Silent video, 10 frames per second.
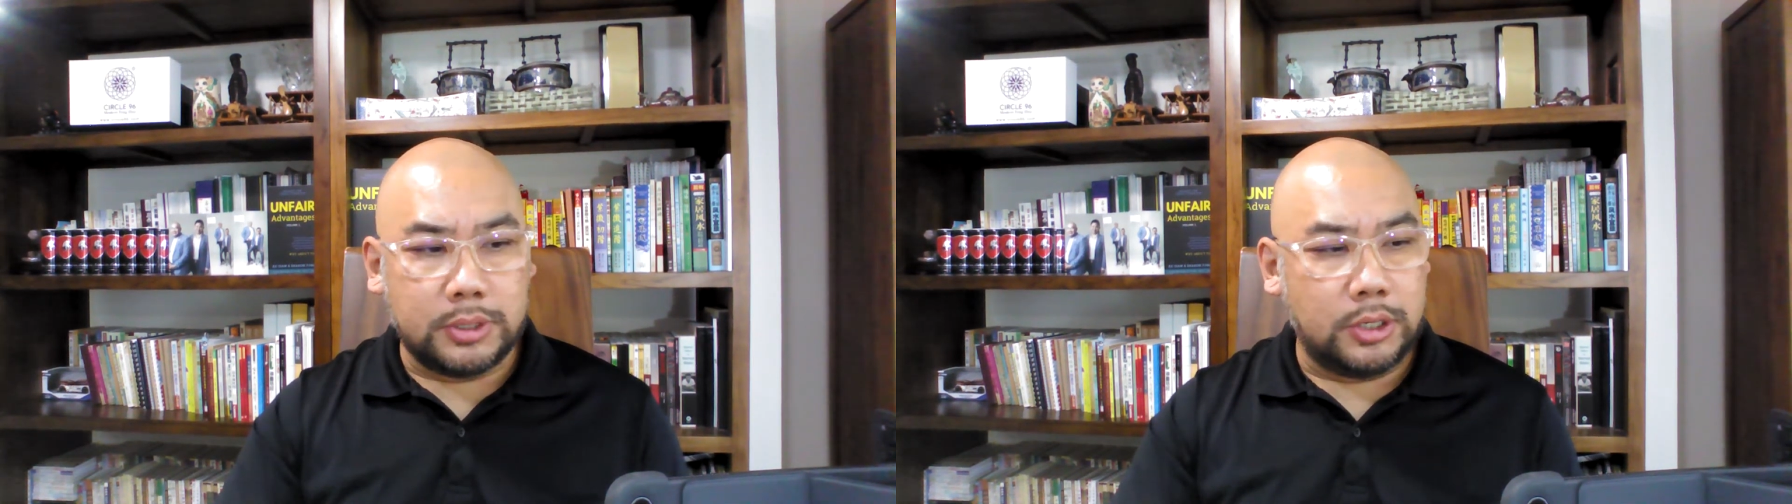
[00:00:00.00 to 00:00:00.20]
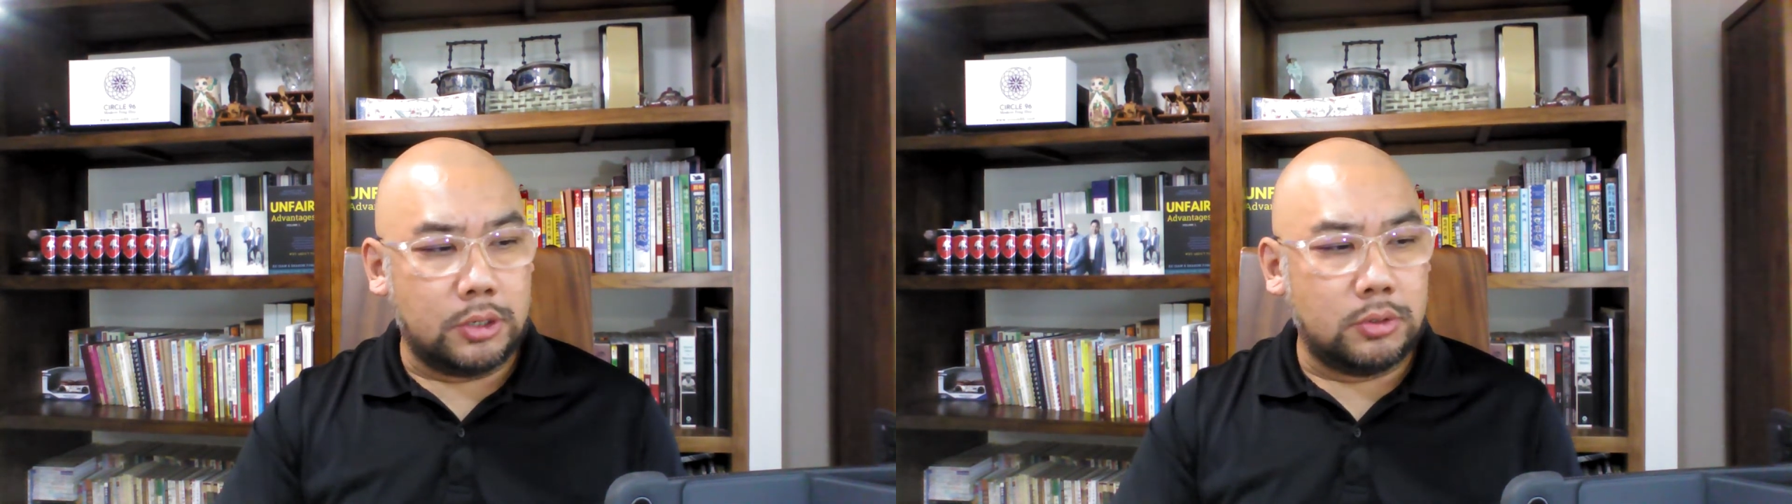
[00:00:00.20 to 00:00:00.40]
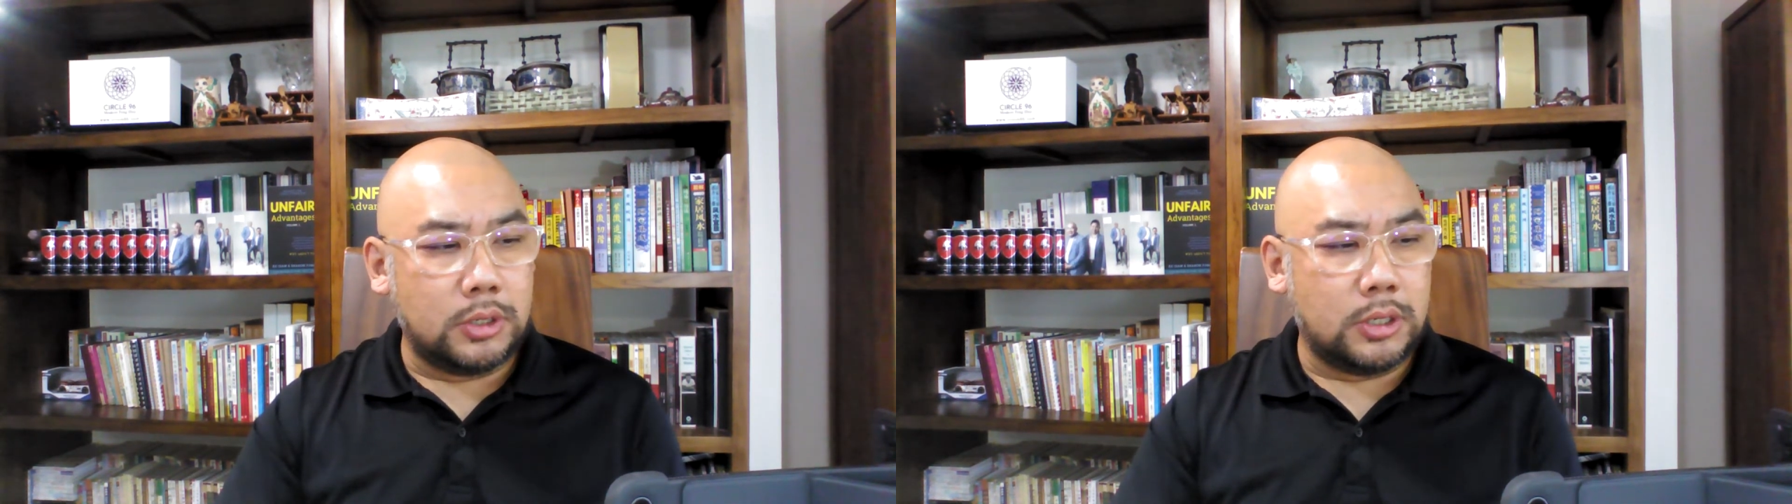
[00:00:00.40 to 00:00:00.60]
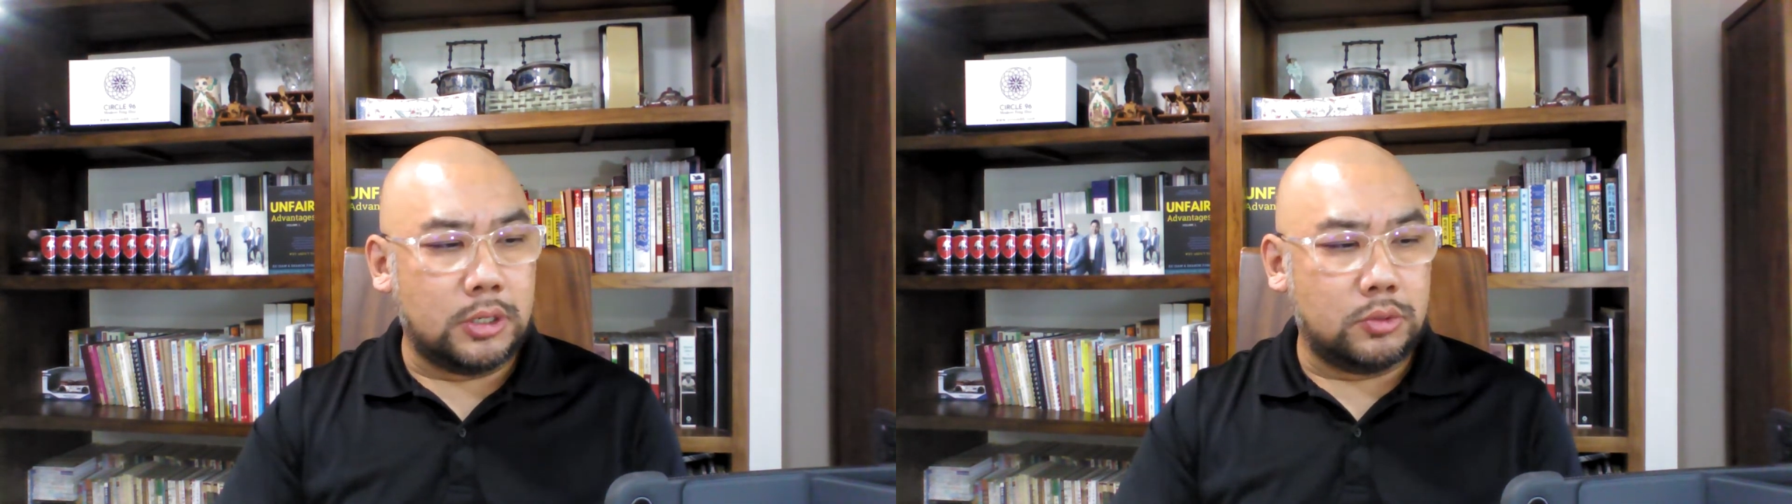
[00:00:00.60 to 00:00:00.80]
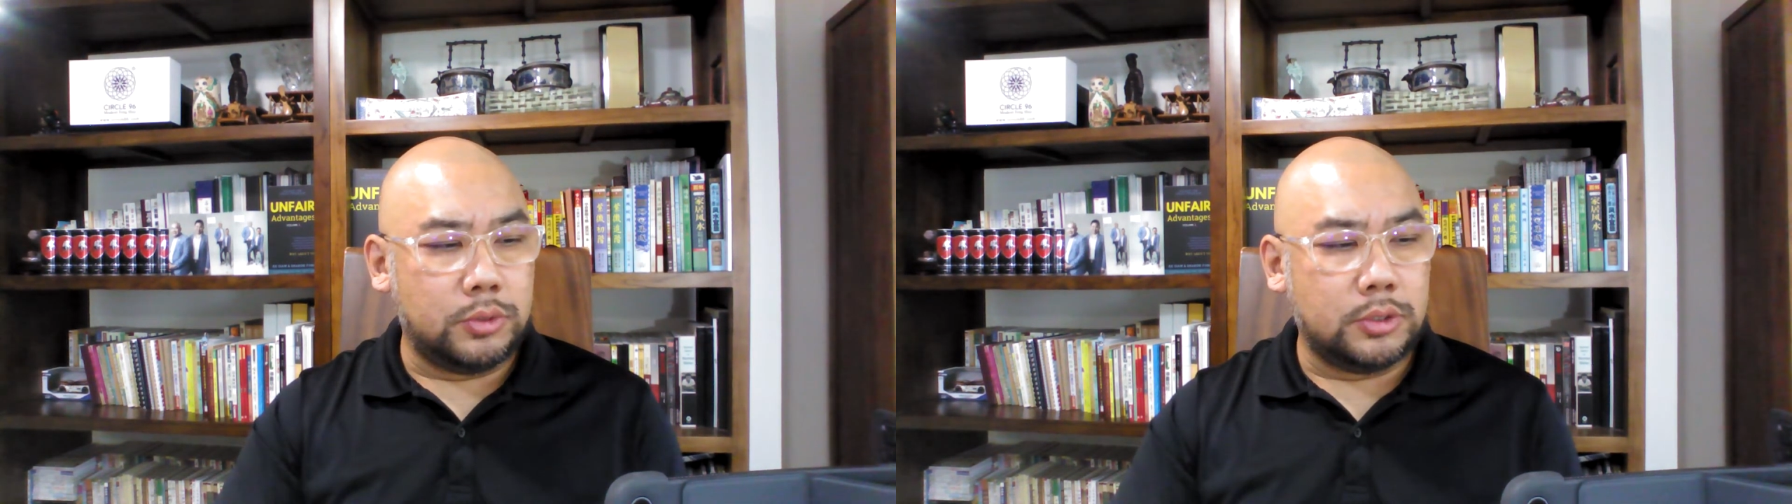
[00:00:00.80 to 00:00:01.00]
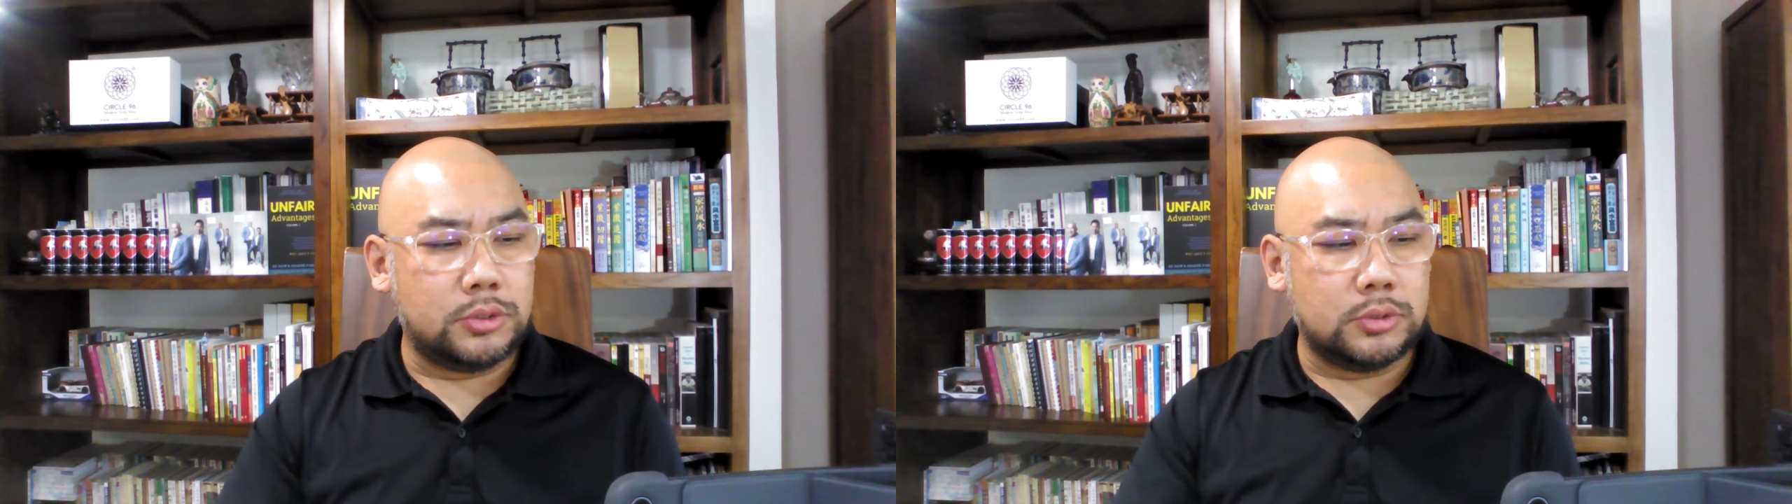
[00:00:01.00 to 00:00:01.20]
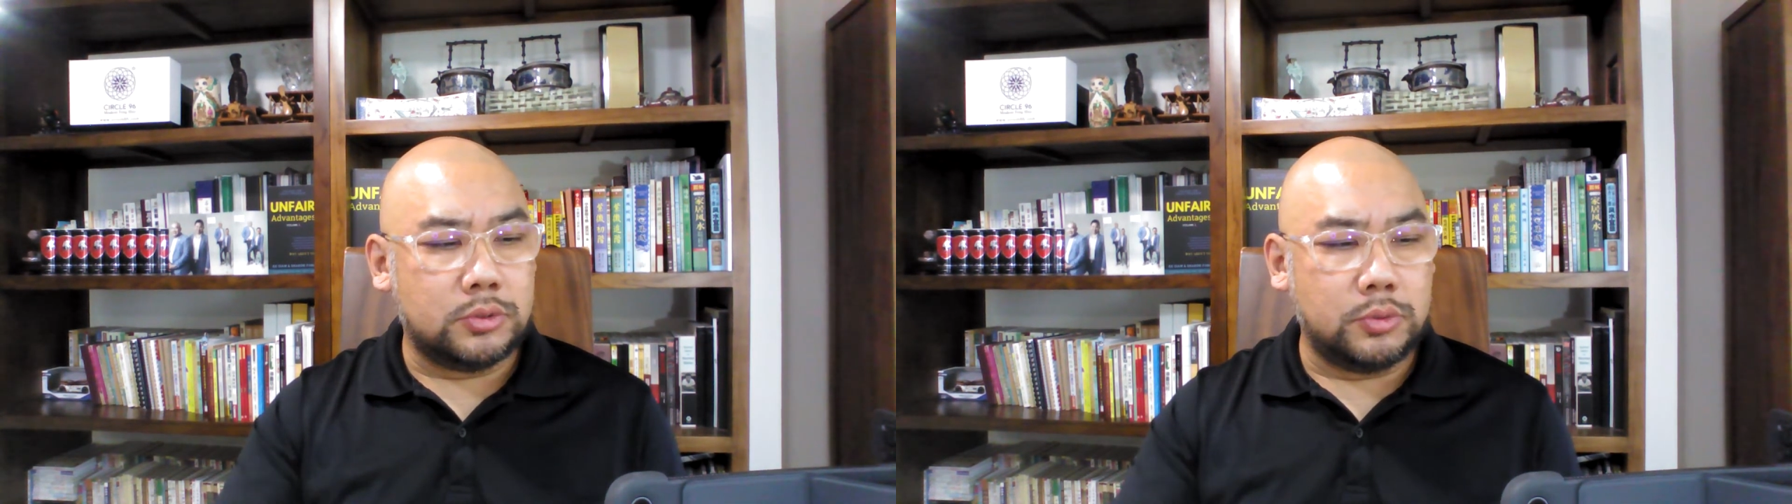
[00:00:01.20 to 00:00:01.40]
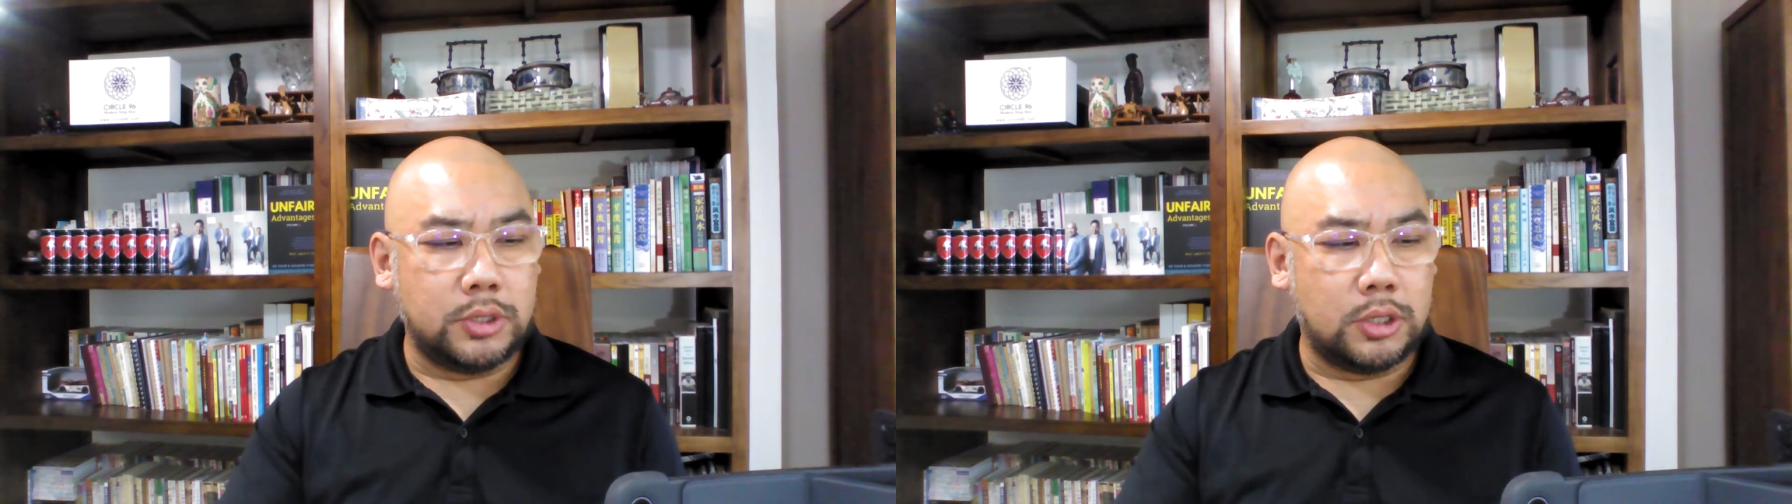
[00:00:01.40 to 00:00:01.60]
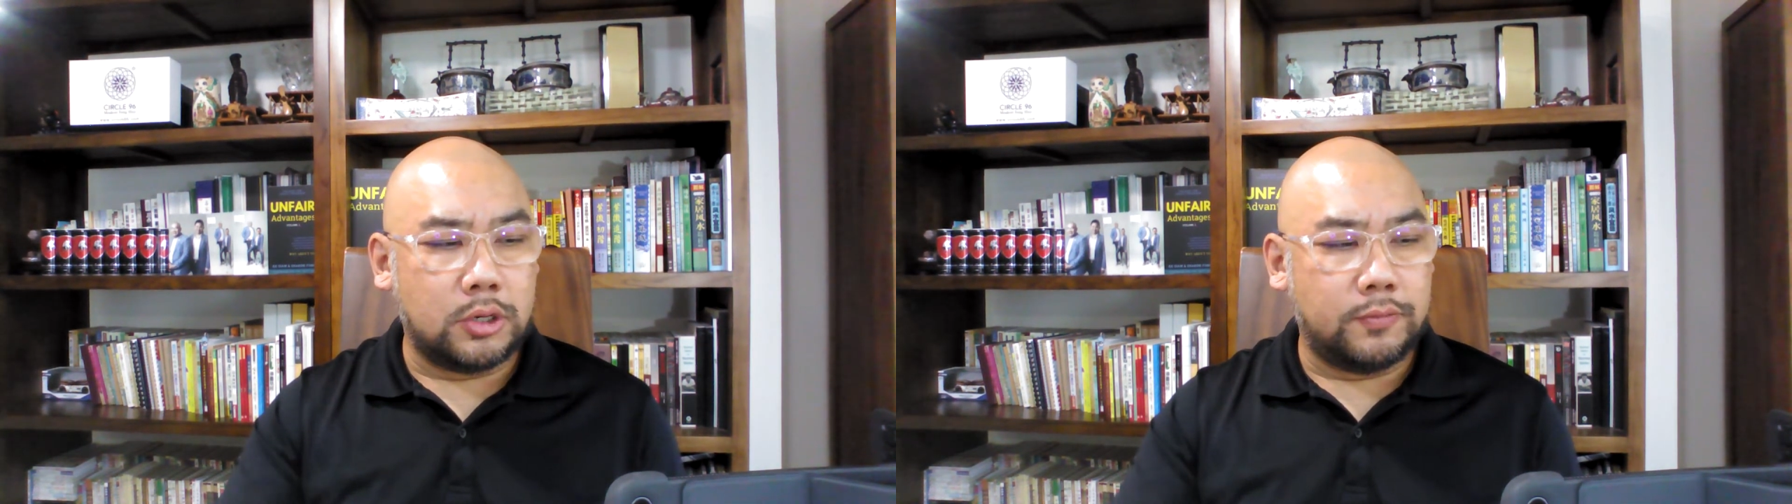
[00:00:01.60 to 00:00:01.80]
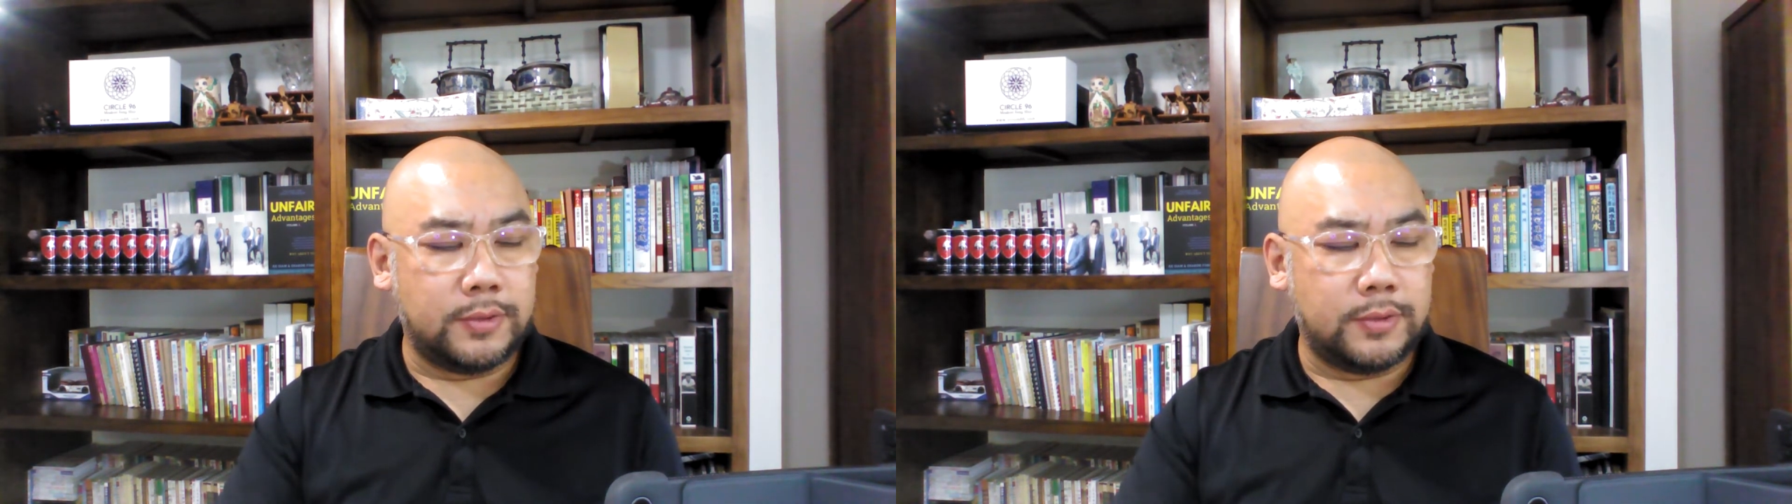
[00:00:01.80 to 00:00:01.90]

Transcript: doing a lot